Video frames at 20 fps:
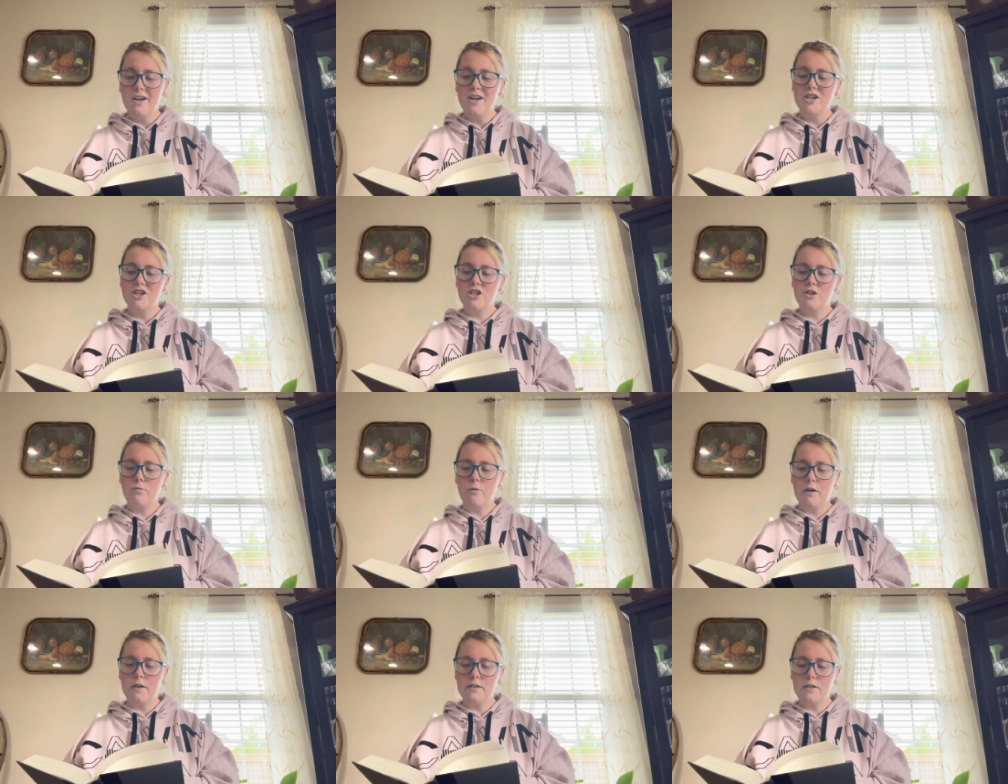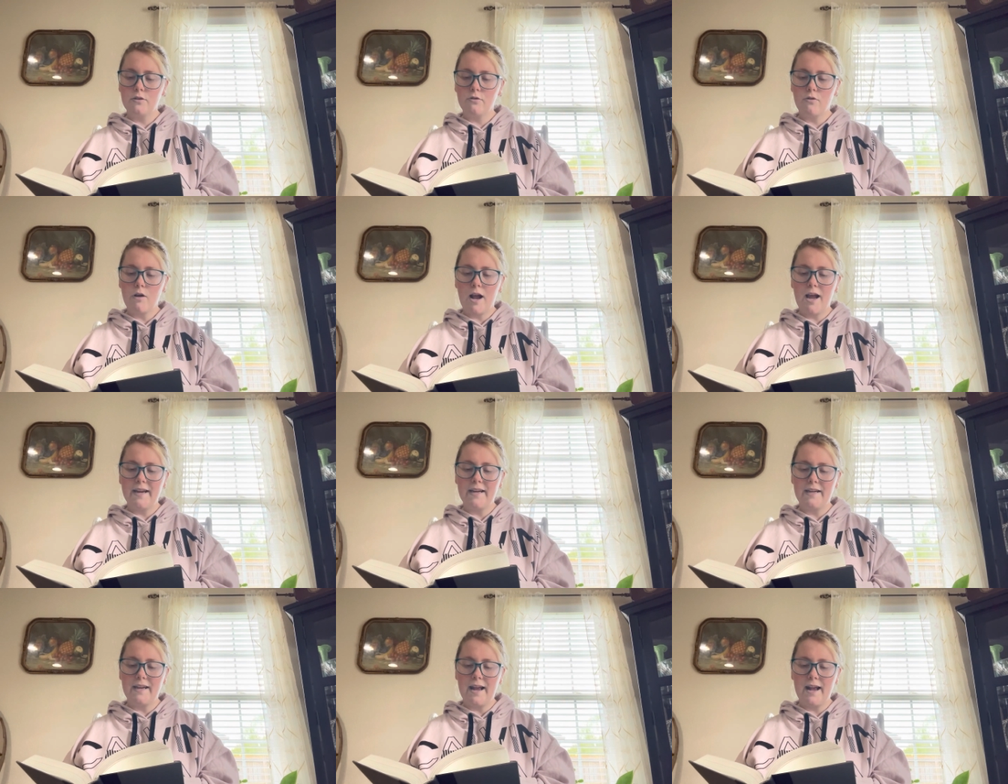She wanted to cry
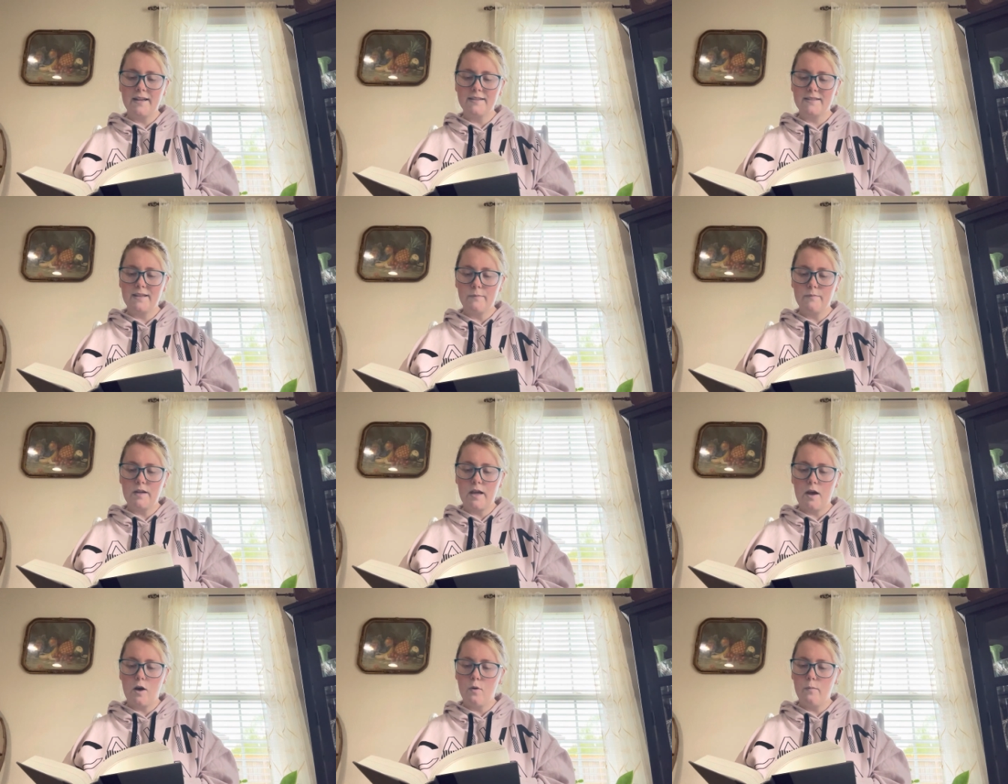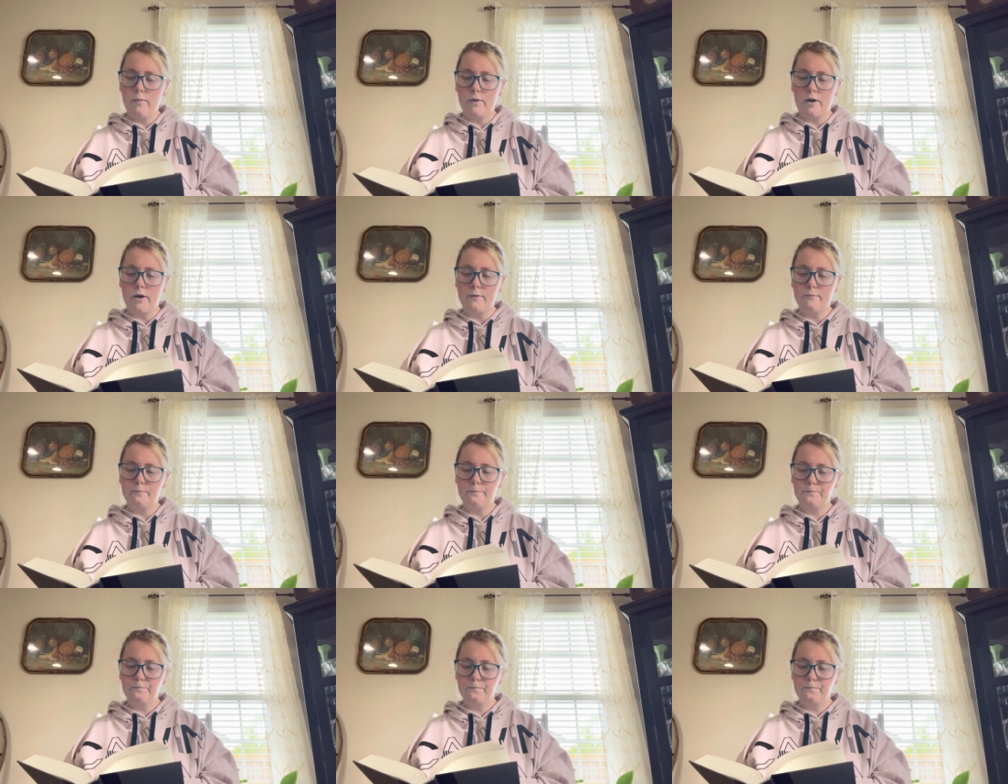and ask him to help her